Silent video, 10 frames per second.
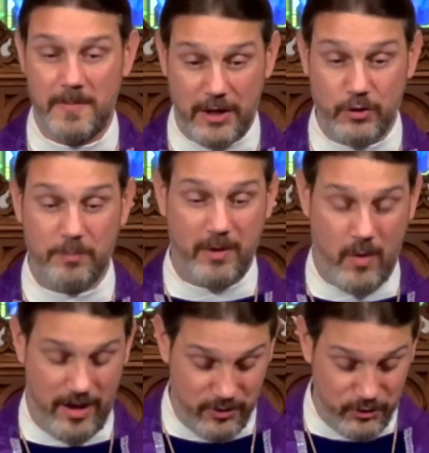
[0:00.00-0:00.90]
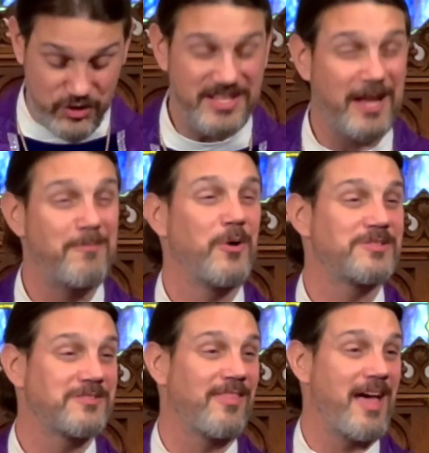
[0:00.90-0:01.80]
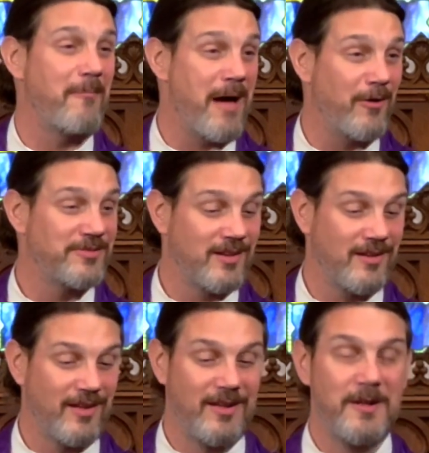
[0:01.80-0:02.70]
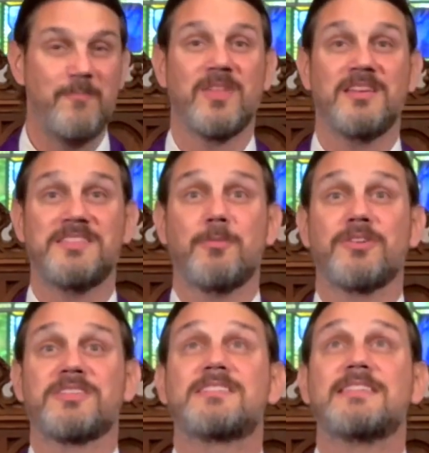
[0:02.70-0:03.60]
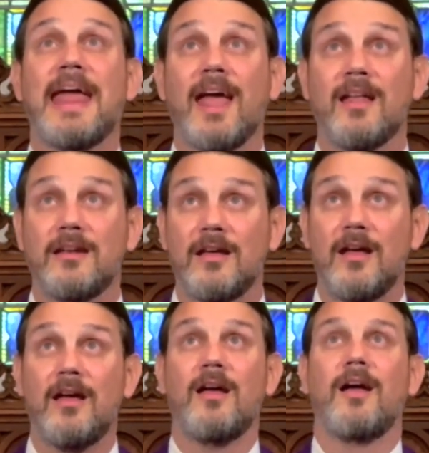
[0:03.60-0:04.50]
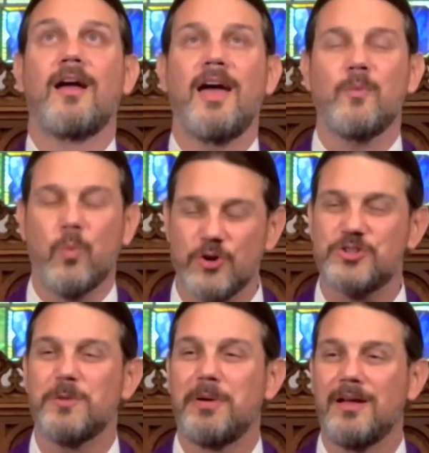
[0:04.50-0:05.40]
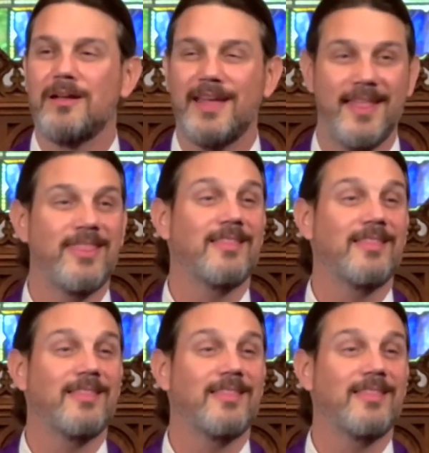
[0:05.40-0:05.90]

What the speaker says: And you'll be one who, just like Moses on that mountain, is able to stand and worship in the